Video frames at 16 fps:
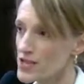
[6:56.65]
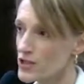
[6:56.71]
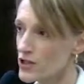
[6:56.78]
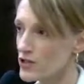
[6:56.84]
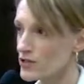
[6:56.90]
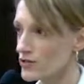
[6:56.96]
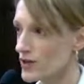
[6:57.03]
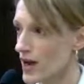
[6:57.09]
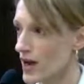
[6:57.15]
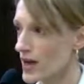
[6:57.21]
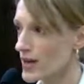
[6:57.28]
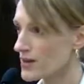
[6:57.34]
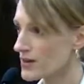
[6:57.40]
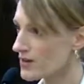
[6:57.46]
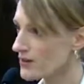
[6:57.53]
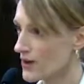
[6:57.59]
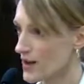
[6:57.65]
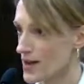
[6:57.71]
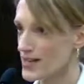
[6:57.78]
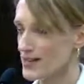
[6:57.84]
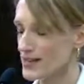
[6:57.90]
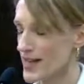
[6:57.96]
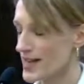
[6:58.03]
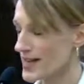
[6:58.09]
to kind of
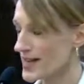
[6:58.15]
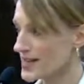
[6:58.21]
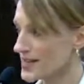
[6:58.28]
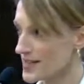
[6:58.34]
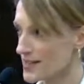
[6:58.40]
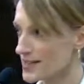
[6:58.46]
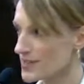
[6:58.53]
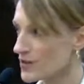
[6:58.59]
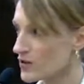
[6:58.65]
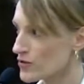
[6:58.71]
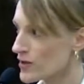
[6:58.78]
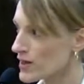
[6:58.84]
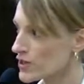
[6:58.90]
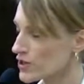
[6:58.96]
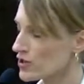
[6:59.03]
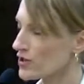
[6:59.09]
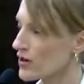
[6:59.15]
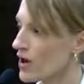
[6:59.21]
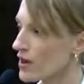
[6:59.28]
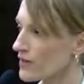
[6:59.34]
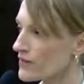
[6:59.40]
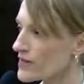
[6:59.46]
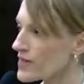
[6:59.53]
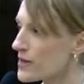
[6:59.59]
take into consideration all
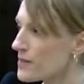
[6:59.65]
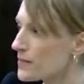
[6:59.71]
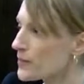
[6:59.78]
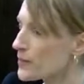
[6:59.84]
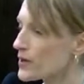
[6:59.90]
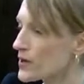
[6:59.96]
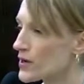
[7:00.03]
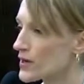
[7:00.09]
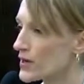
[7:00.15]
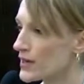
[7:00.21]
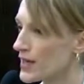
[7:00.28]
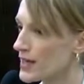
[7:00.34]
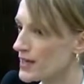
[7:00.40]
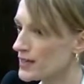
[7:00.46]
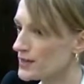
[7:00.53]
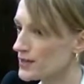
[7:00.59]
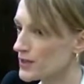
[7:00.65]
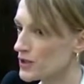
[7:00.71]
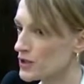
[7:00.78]
of the input and